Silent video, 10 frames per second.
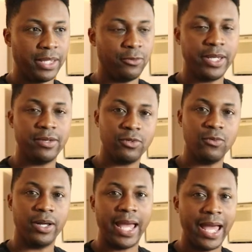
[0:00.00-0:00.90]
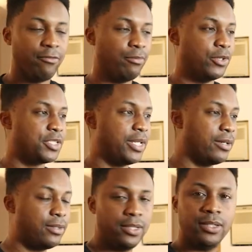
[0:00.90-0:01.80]
the way, if you want to have merch there.
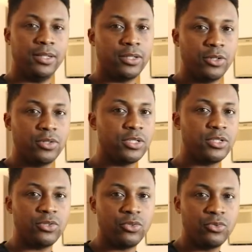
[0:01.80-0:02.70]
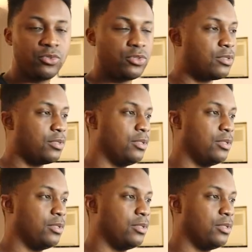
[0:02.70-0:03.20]
You can just use